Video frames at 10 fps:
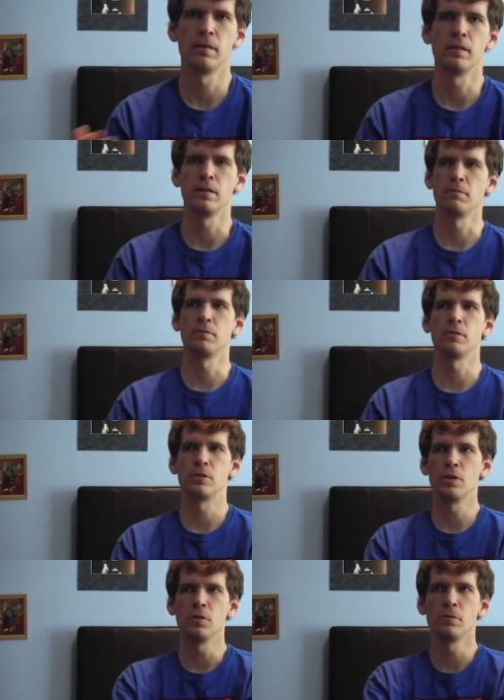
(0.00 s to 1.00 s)
the
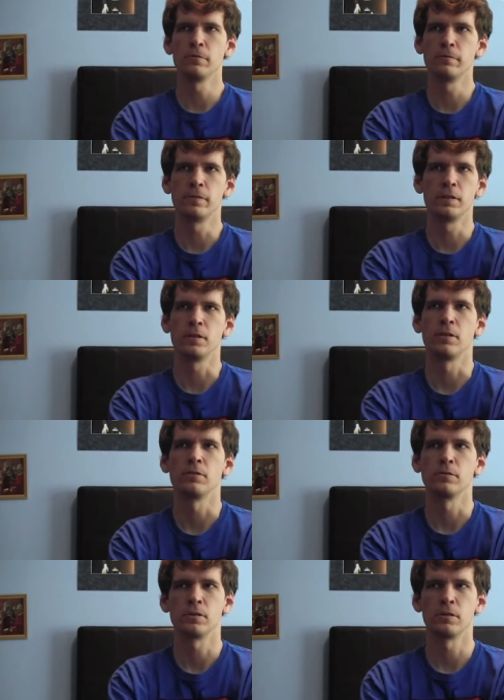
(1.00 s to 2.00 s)
two
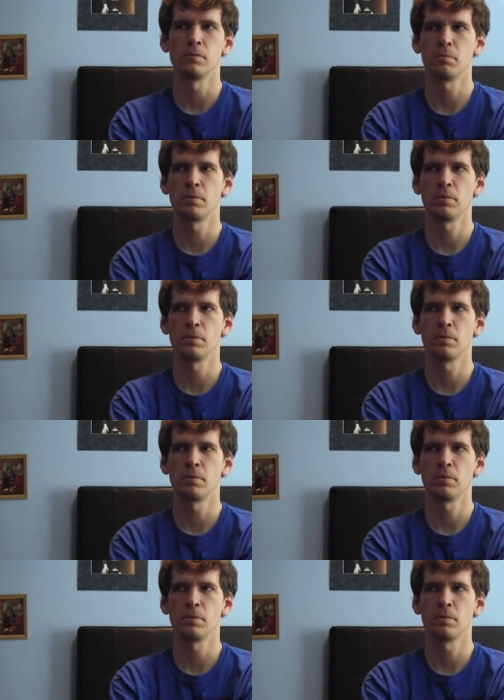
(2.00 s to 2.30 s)
videos of